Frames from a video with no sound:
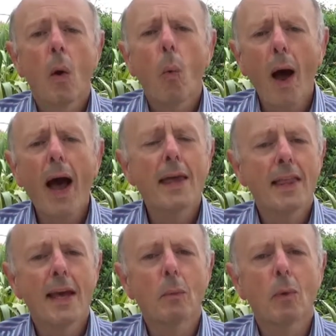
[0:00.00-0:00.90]
Why
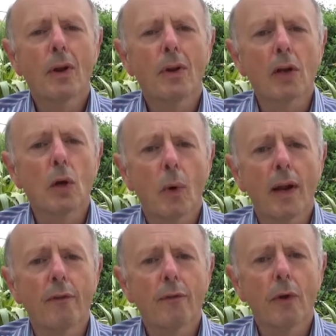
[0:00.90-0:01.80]
then would it not go
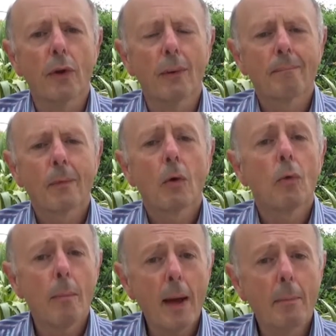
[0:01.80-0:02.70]
any further?
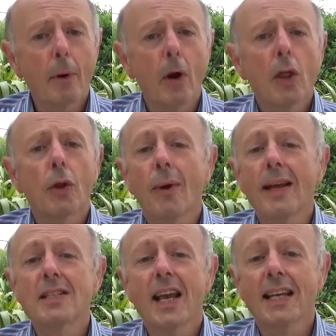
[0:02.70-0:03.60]
Remember, there
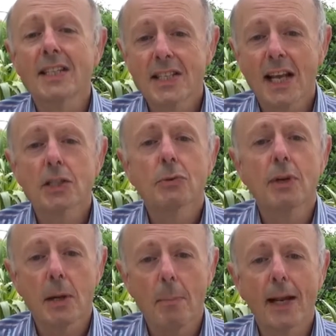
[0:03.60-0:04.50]
is a sensory
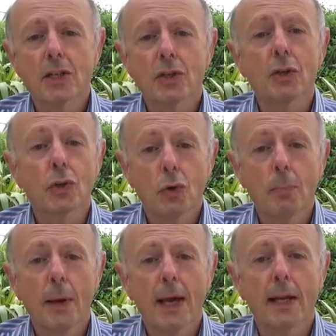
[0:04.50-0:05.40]
dimension to
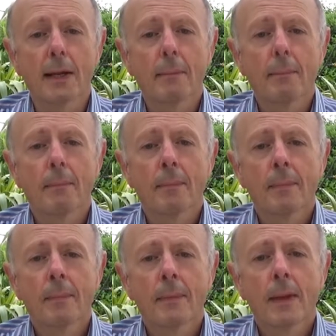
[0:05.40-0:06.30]
pain.
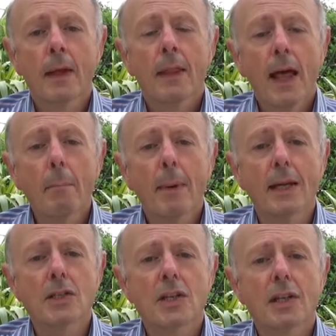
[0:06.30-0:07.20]
That
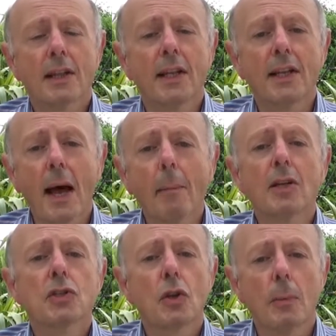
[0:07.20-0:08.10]
means that the
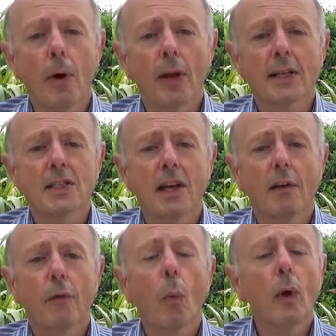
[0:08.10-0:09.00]
damage to the body
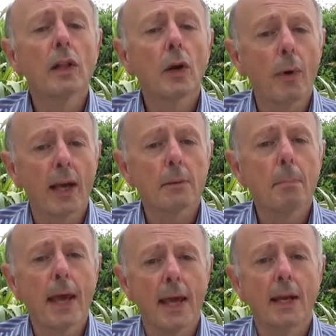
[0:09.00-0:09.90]
itself will create
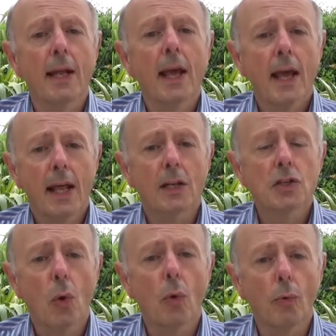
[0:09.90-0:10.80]
pain in its
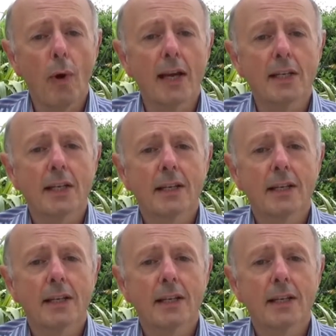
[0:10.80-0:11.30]
own right.